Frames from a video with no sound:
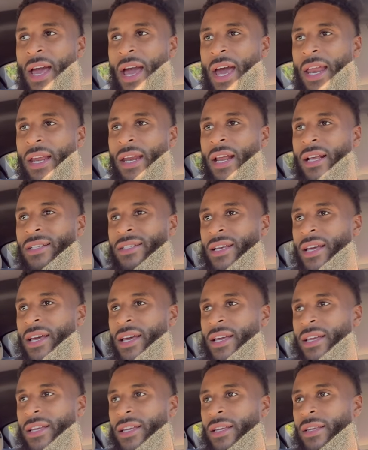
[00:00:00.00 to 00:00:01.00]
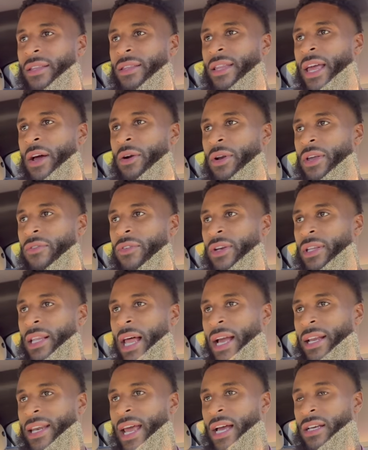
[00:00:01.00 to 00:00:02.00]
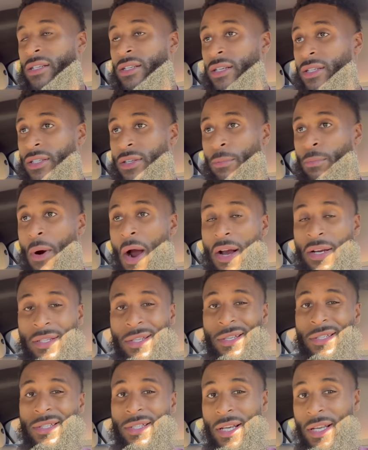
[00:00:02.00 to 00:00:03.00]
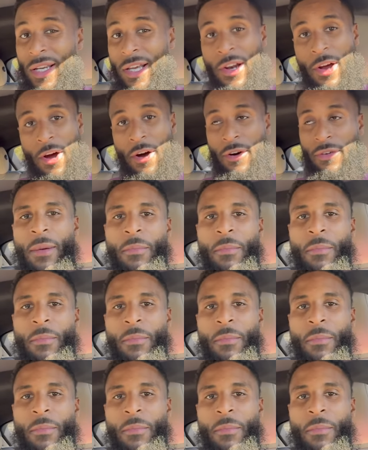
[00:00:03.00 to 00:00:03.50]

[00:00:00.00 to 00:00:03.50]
And then they say, they don't even, like, that's just the price to send it off.